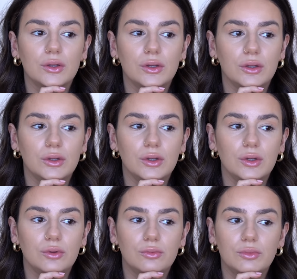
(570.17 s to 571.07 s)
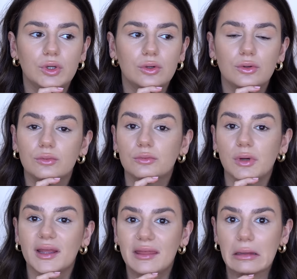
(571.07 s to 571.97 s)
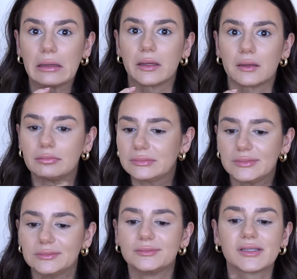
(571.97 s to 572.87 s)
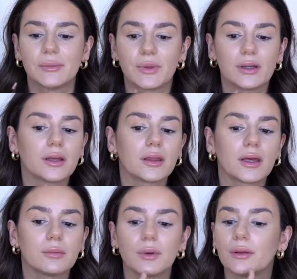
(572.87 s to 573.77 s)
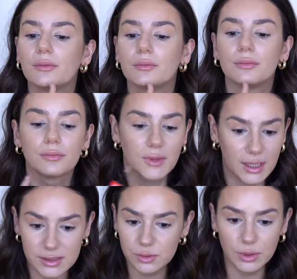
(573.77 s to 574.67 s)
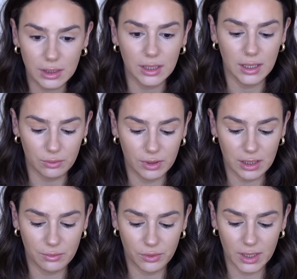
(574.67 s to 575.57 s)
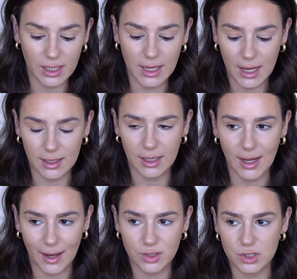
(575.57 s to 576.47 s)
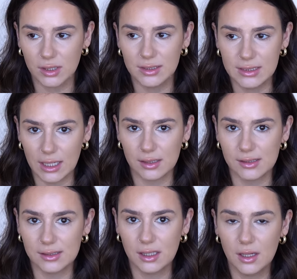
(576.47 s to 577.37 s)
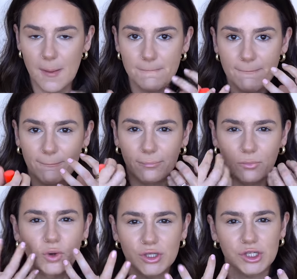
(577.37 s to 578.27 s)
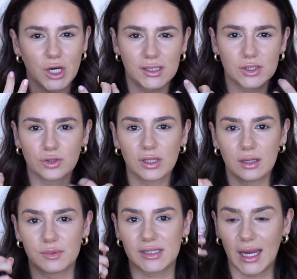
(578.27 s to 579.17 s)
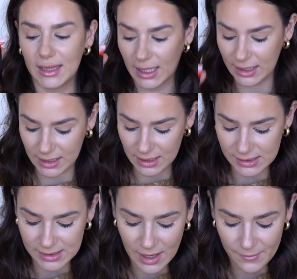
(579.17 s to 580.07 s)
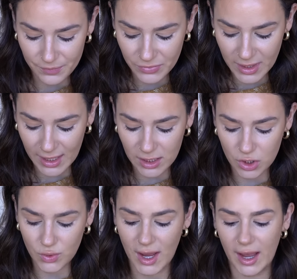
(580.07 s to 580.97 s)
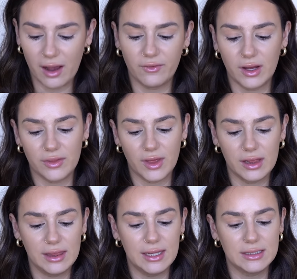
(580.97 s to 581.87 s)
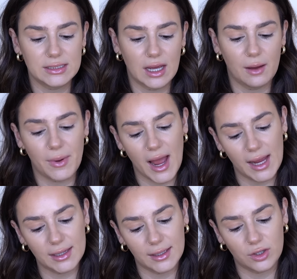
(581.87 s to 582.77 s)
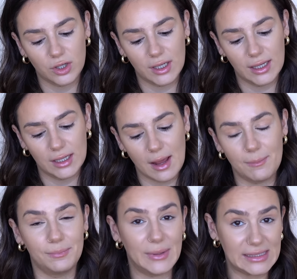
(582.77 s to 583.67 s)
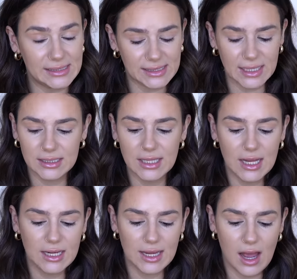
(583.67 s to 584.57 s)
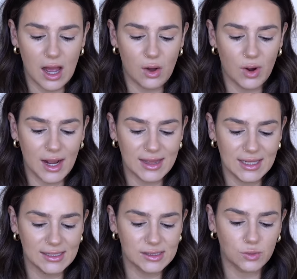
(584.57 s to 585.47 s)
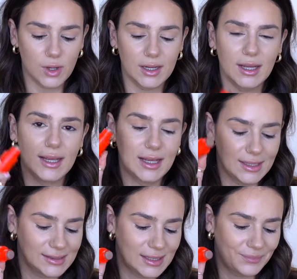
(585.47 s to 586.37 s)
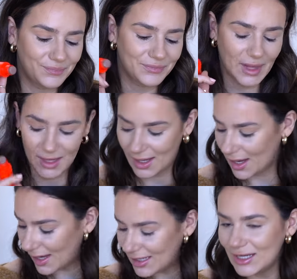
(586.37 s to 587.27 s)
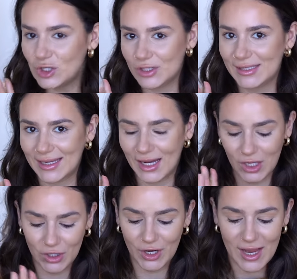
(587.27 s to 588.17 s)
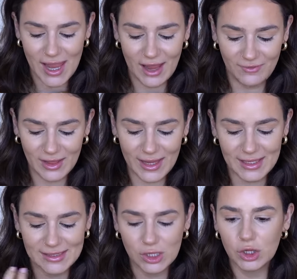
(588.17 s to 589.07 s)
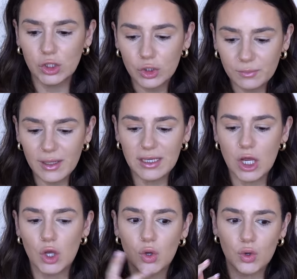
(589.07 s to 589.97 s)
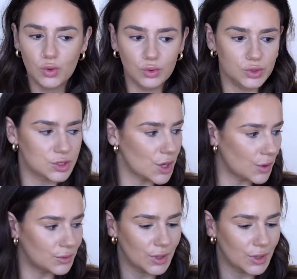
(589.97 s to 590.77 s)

Noom Noom, I think, hmm, something like that, but it's really, really pretty and it actually does moisturize your lips. I like this. Then you have the Lit Up Highlighter in Biscuit. Now, this one is an interesting color. I feel like it's a little bit cool tone.